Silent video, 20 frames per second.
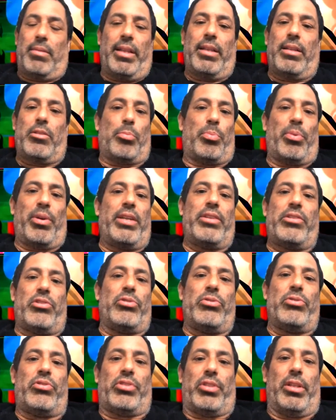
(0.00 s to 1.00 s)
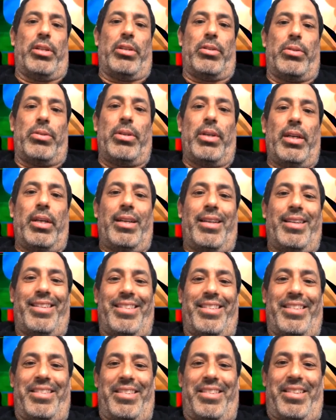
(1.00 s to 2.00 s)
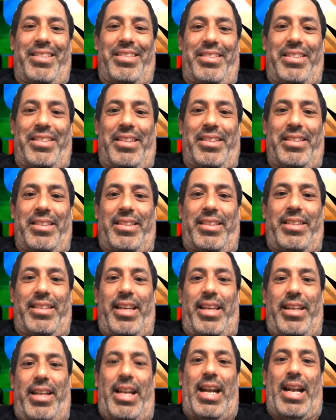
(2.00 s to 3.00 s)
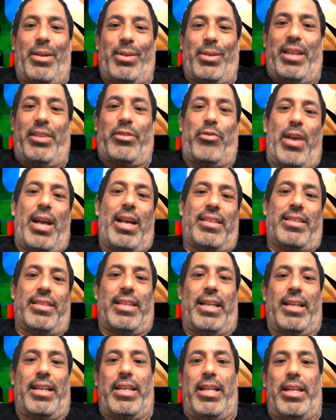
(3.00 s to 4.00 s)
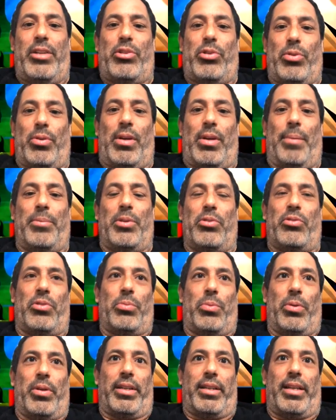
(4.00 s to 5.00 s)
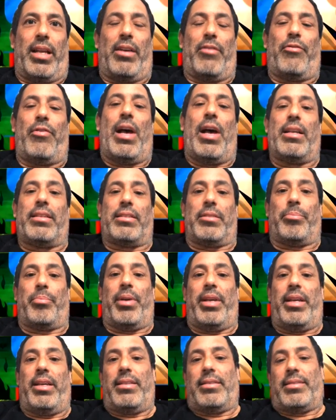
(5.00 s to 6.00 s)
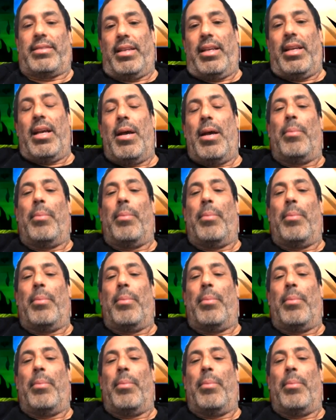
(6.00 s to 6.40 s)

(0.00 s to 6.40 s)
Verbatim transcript: thing sprays too slow. You know, it doesn't get it out as fast as I need to. I'm used to working at a faster pace.